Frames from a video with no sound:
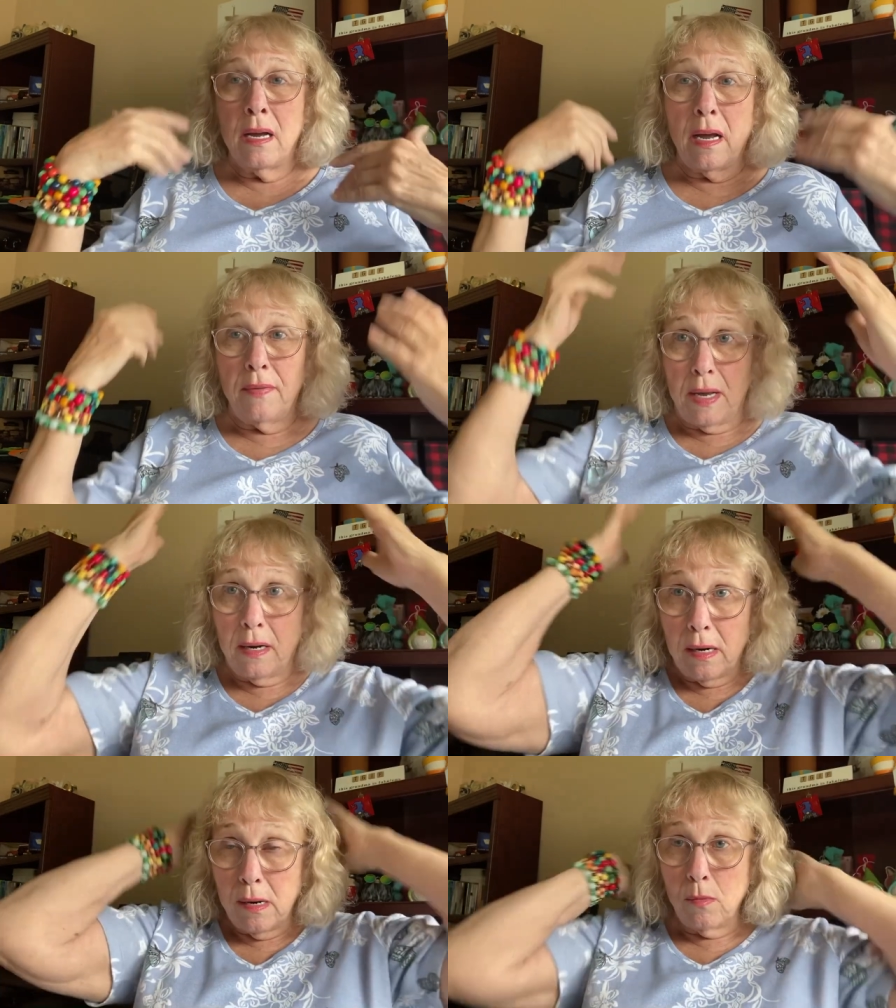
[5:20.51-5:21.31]
And then
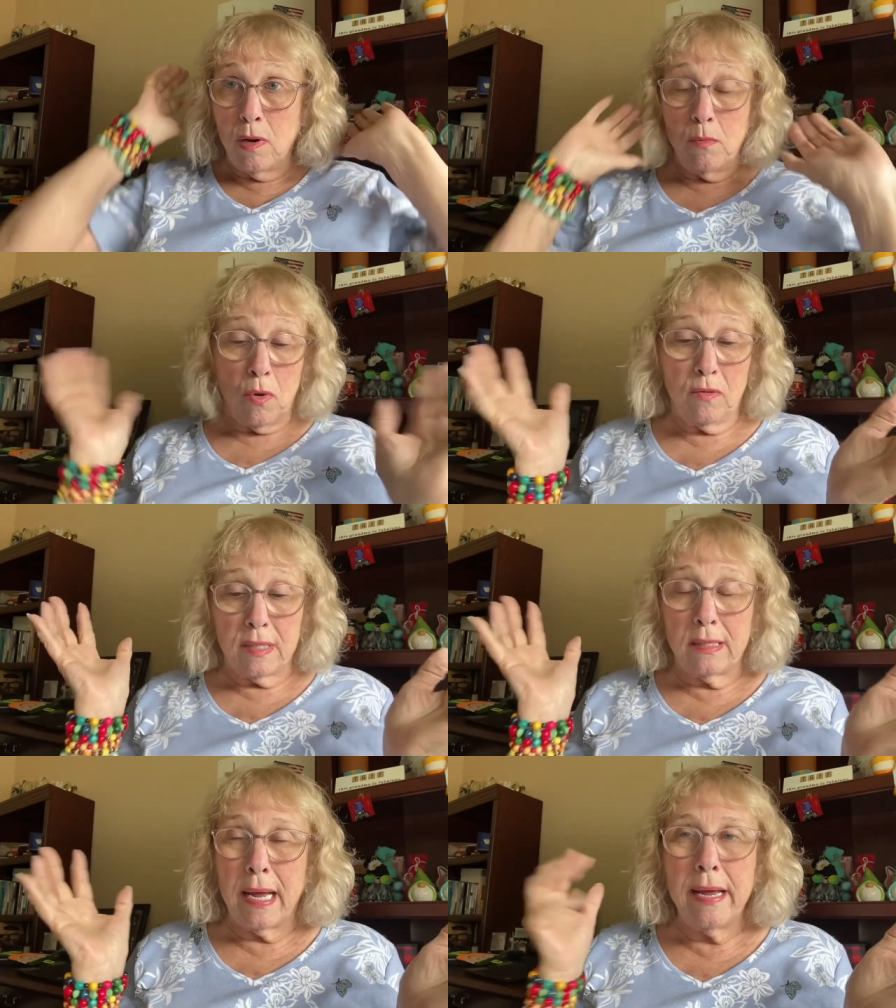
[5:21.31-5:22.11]
it, it removes
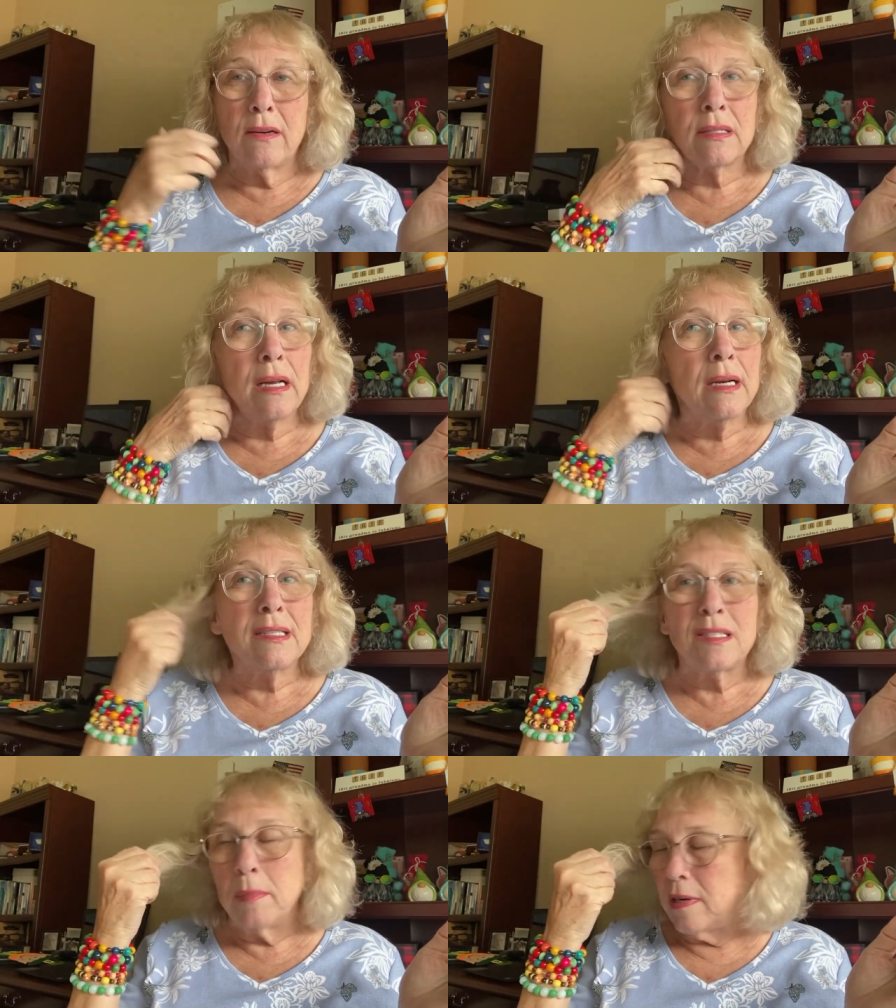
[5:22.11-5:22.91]
the tangles. And it
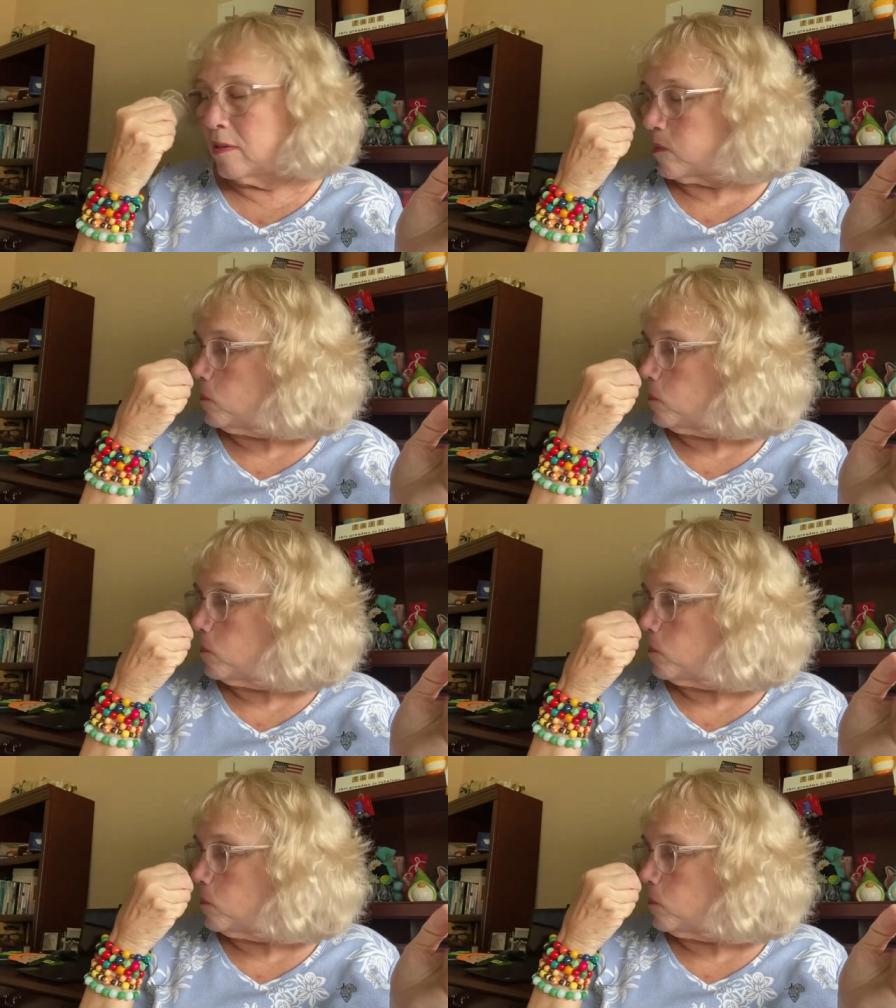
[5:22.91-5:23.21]
smells